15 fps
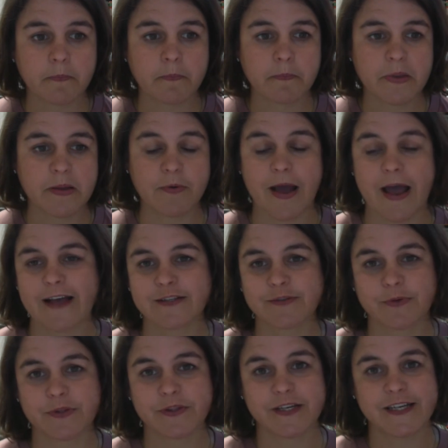People ask
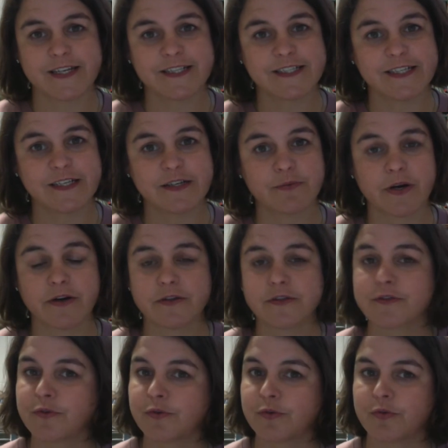what the kids need to wear to
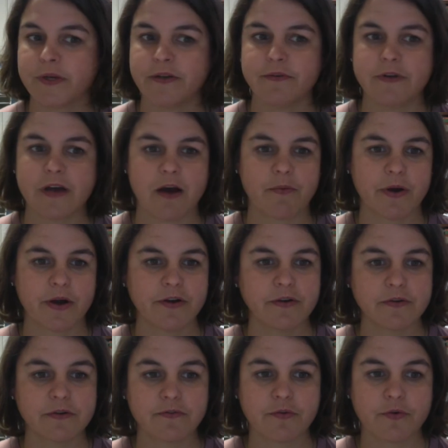school. We do not wear
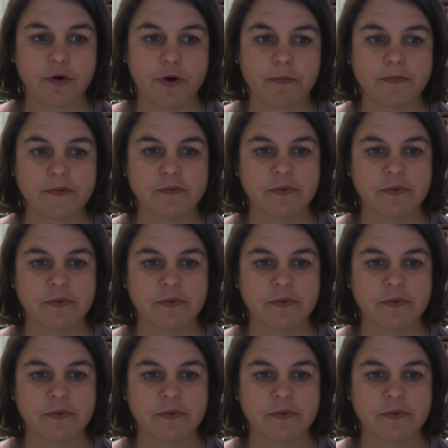uniforms.